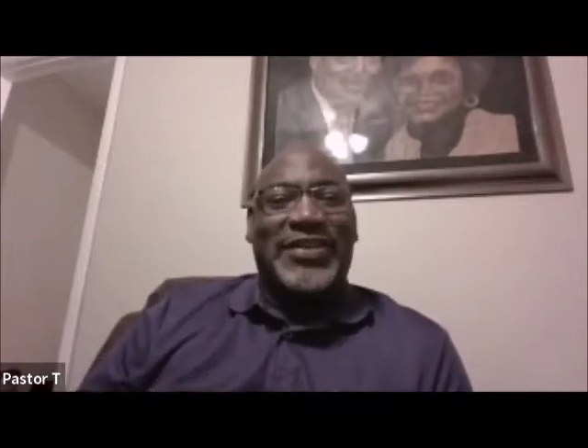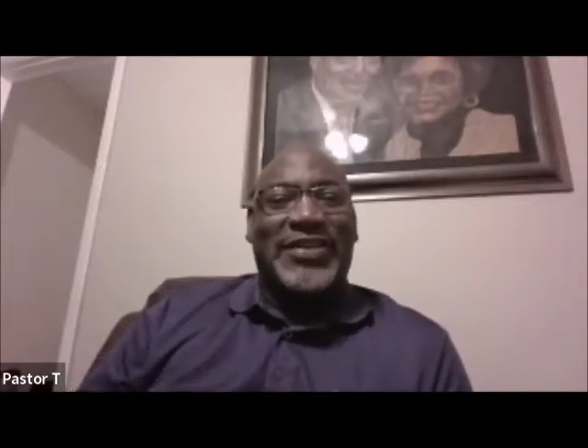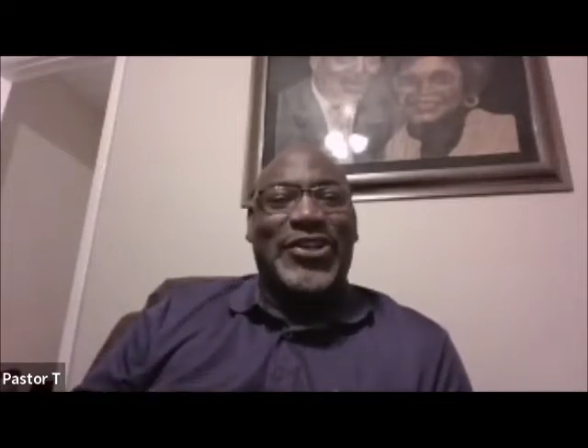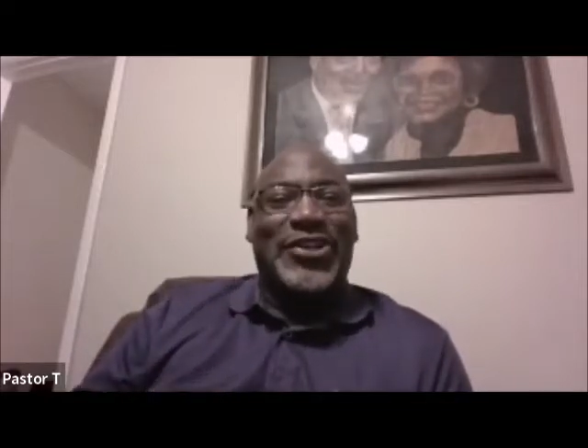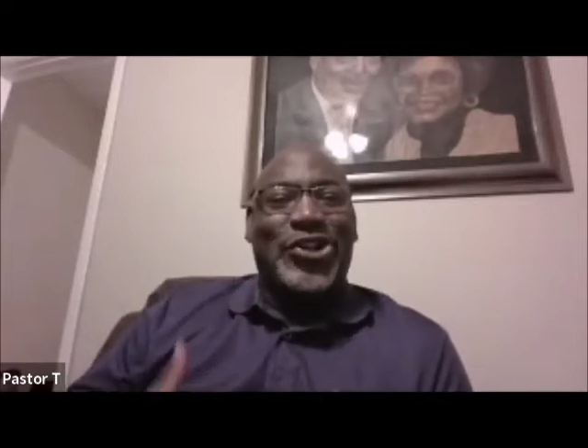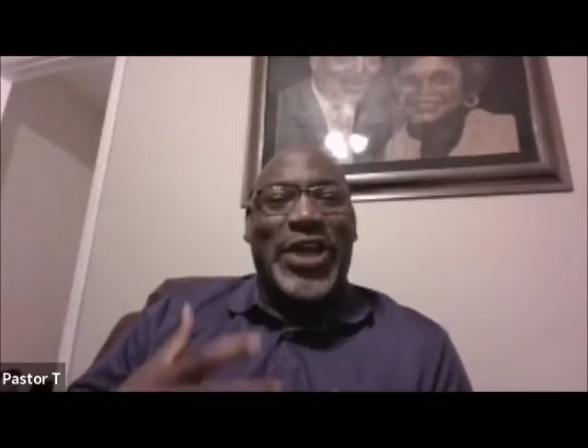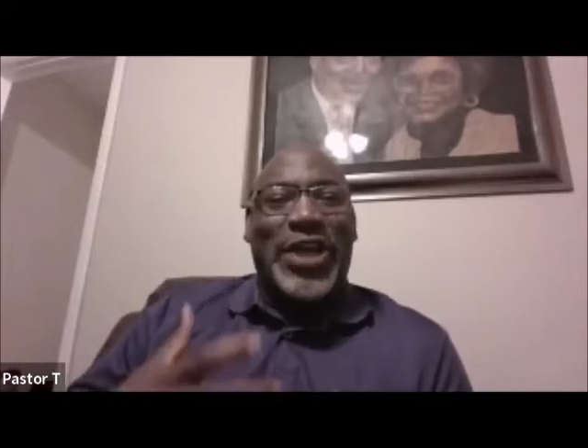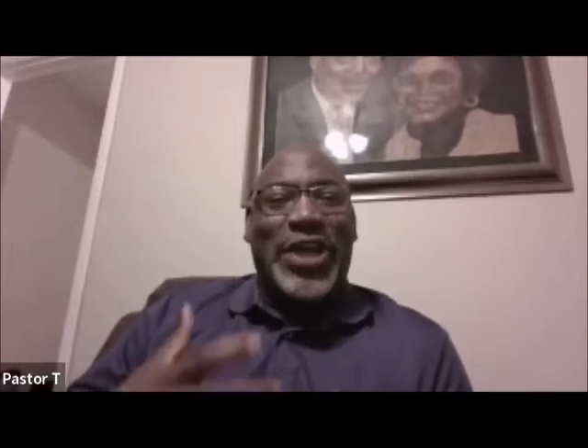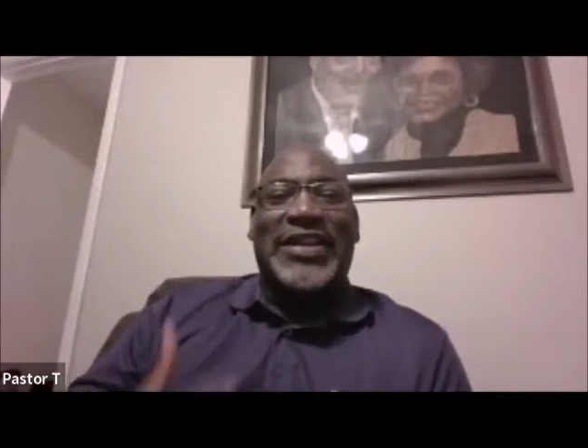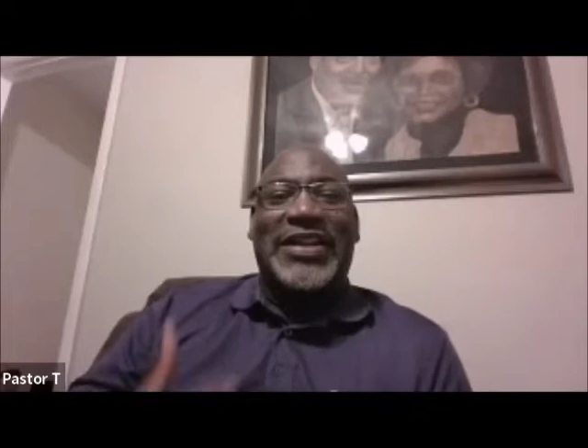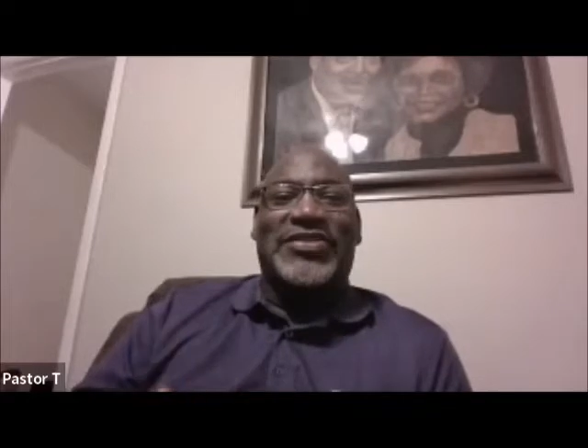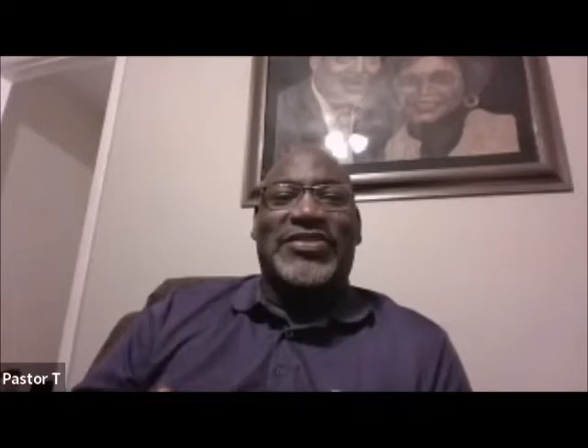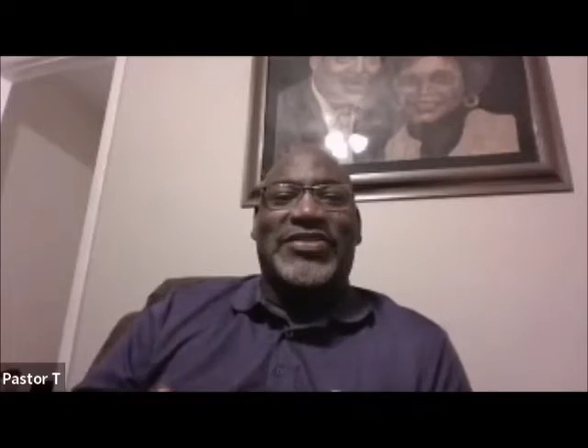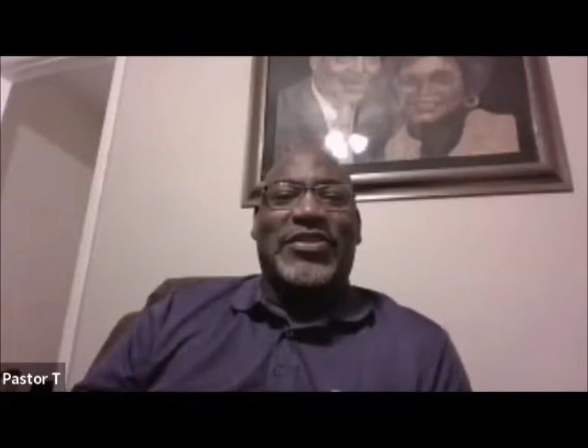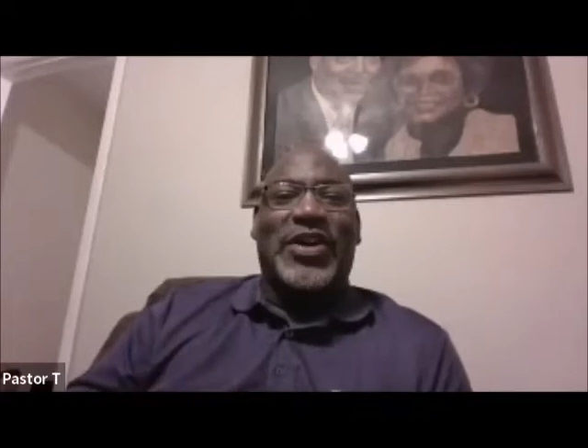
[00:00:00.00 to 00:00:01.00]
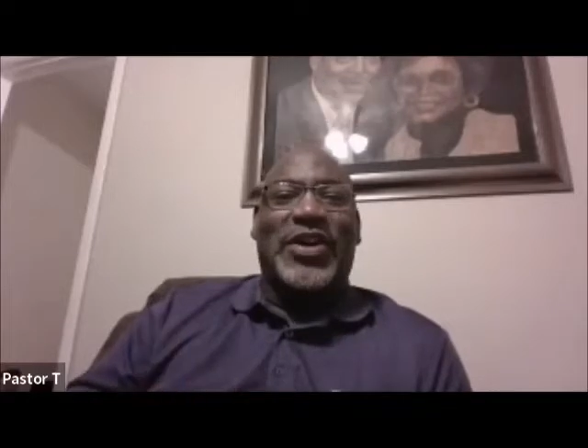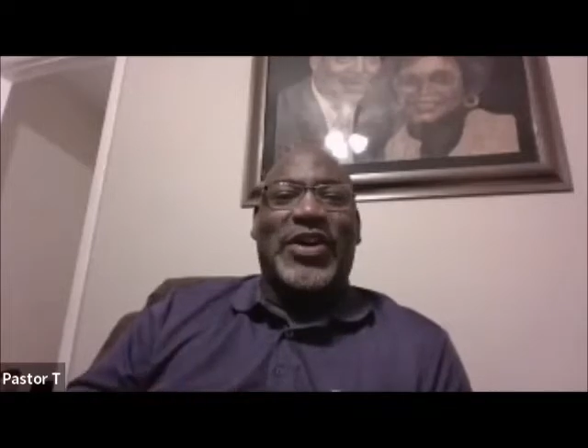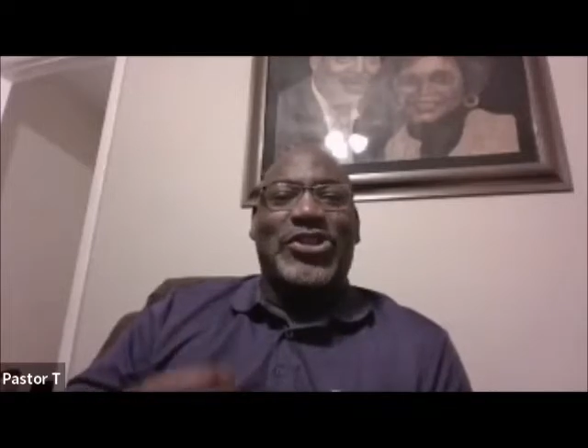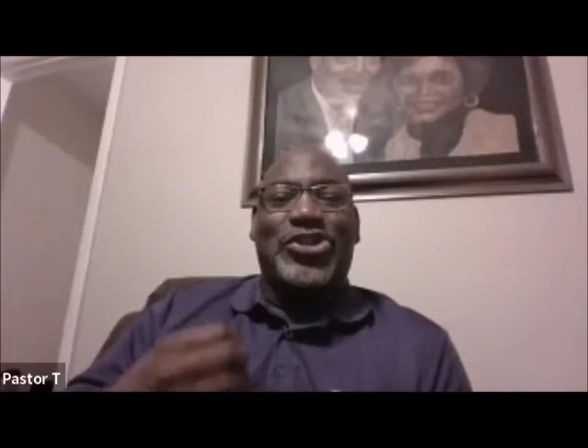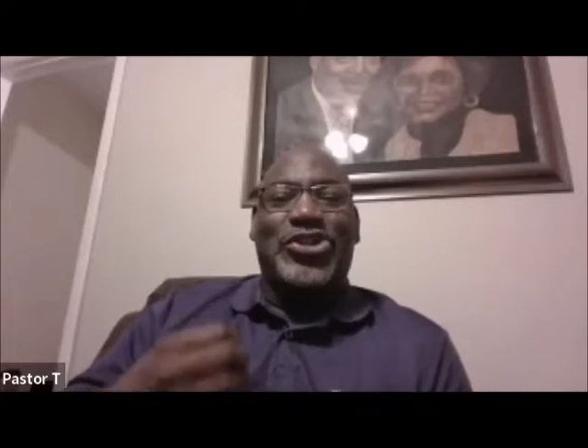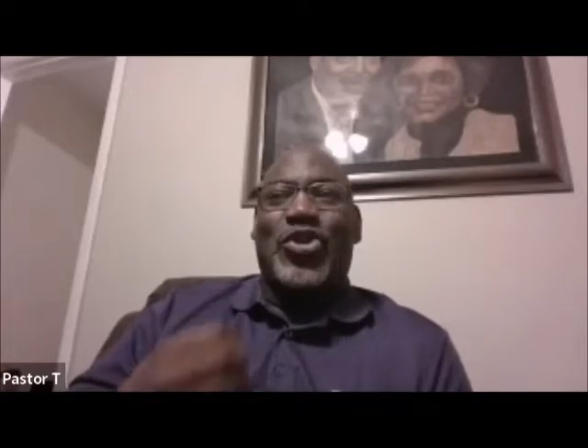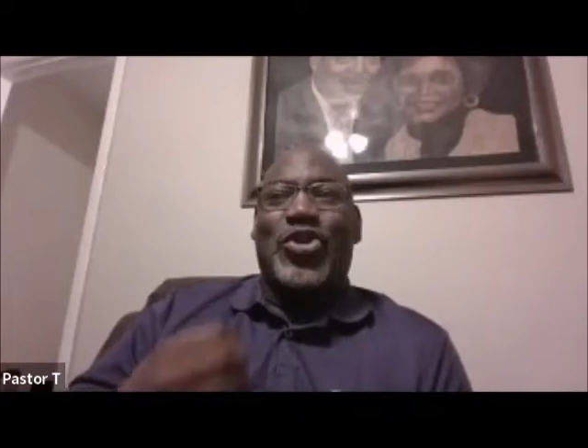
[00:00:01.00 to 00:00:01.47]
the knowledge of the Lord,
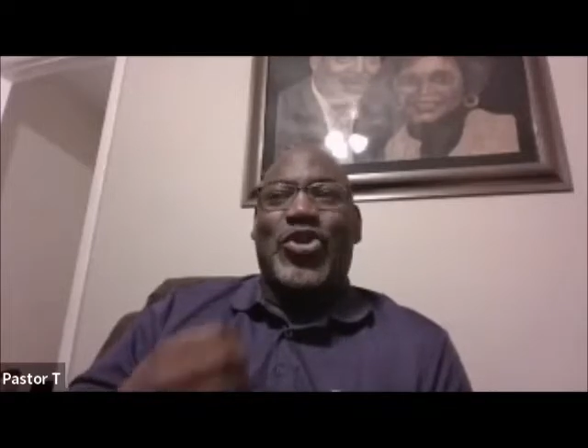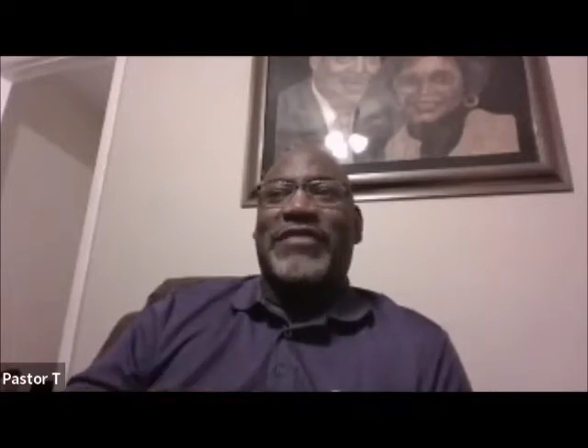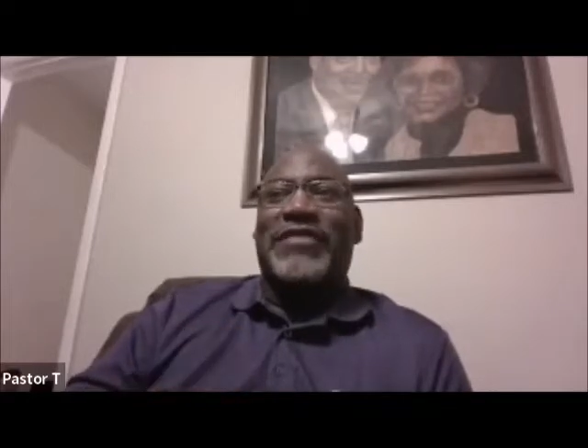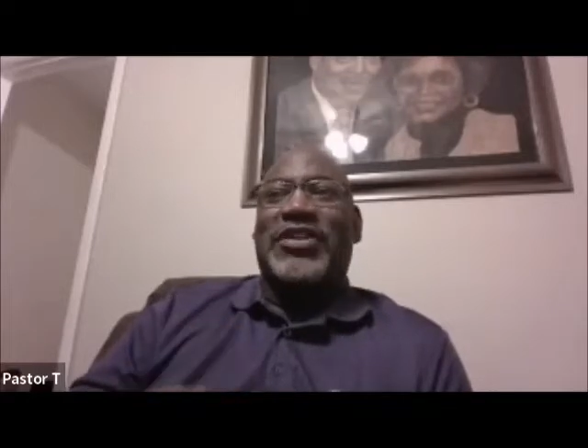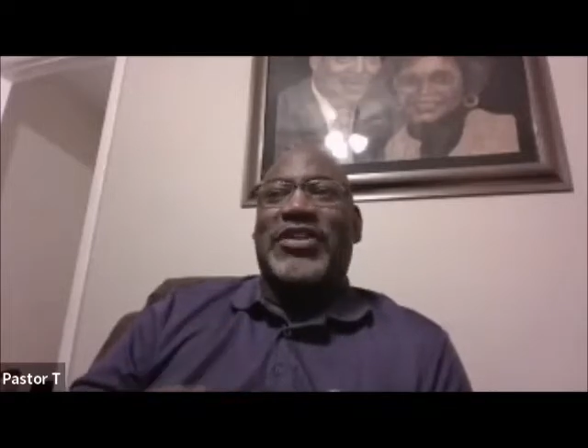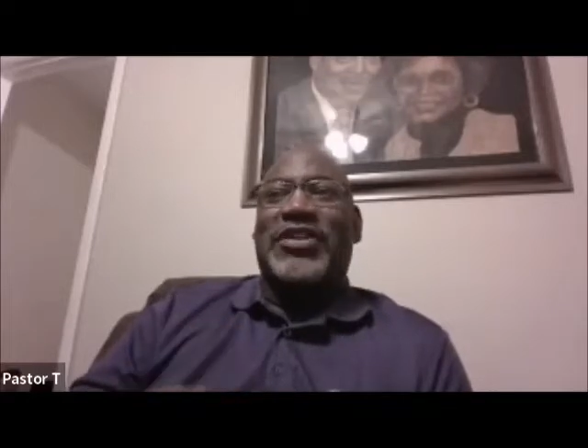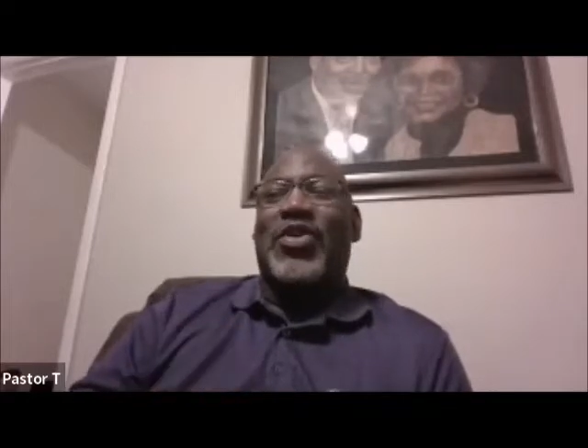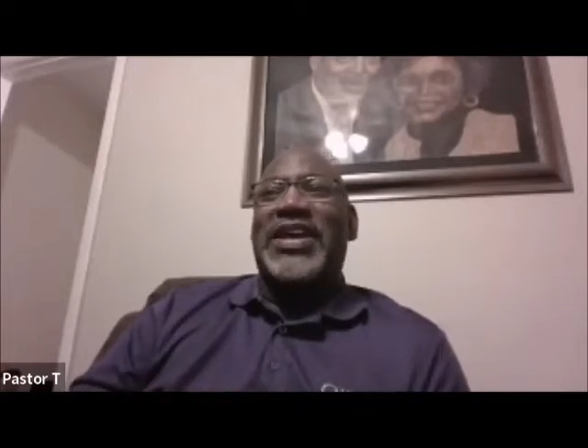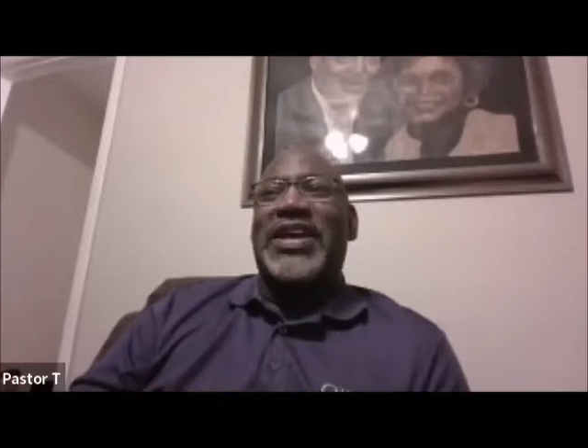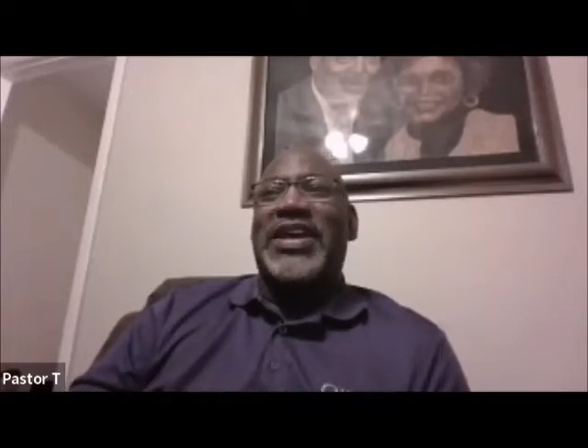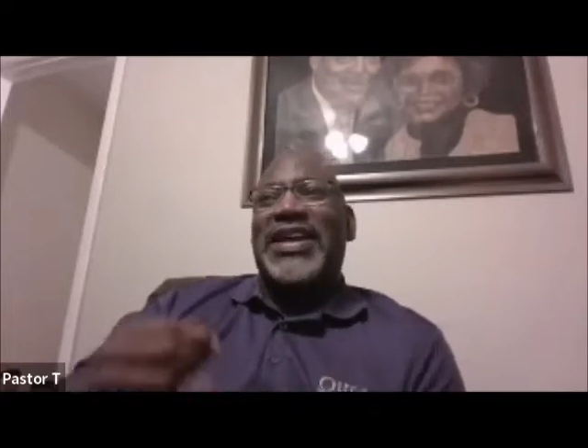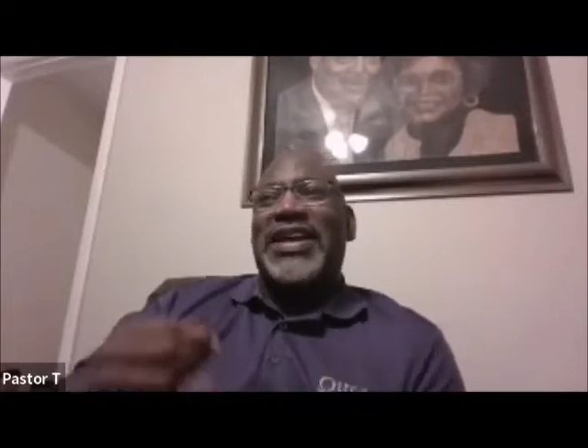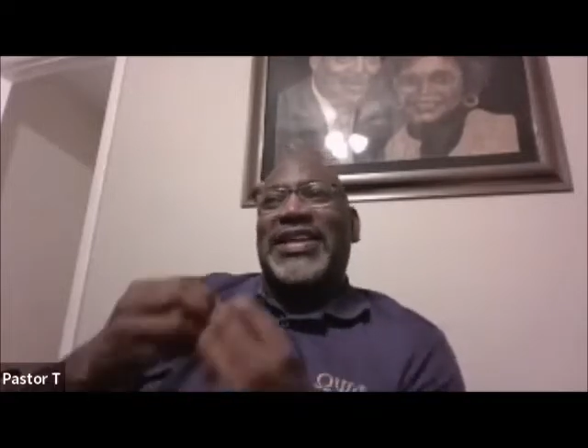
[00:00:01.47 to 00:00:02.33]
the joy of the Lord,